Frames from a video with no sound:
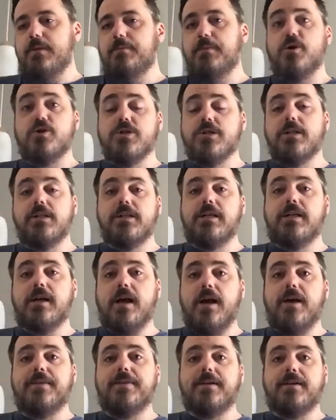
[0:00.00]
Personally,
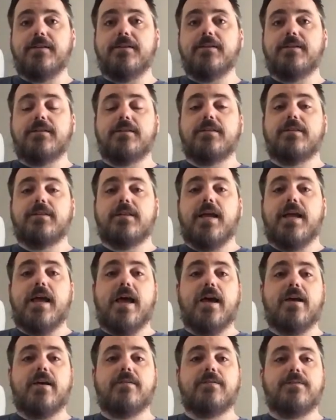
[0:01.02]
I think they
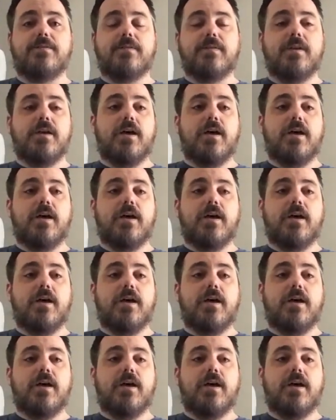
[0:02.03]
have